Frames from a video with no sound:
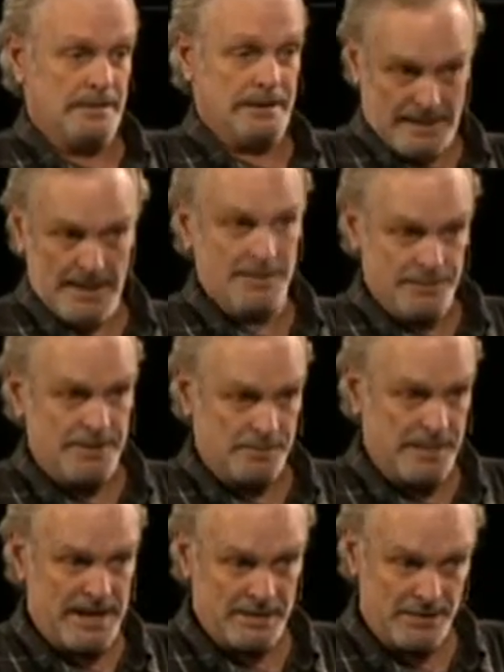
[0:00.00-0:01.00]
and have this
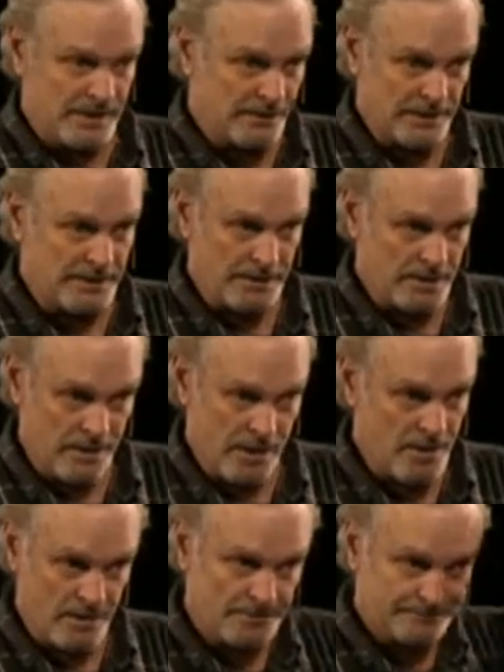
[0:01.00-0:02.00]
background in the
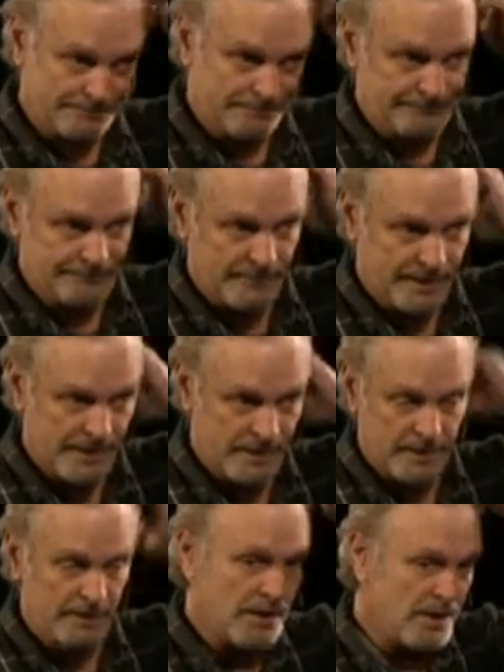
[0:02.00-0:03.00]
occult and
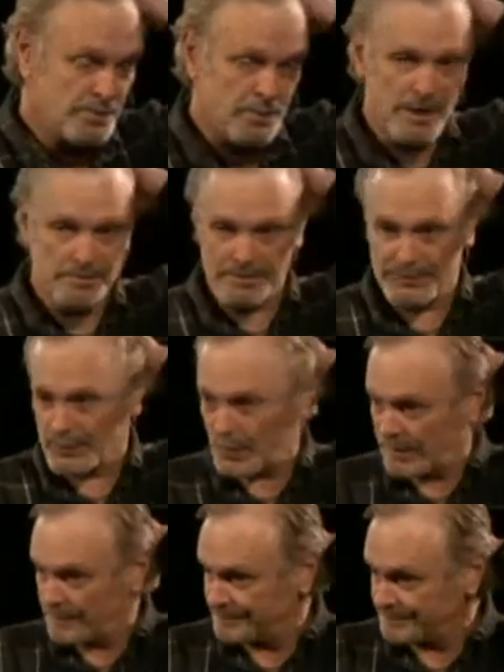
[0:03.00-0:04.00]
it can cause problems
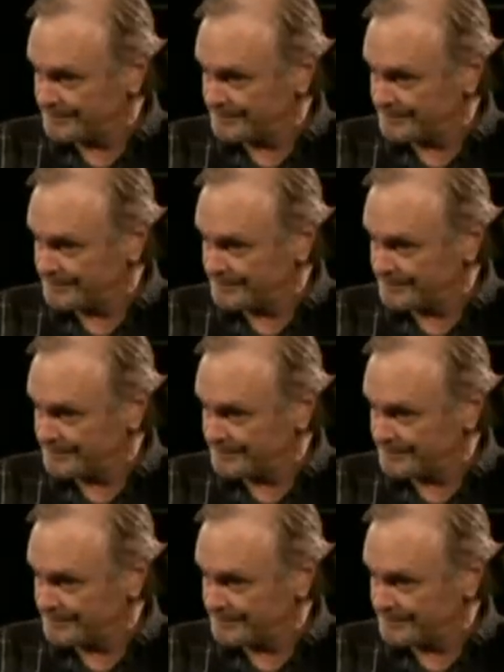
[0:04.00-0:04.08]
for you.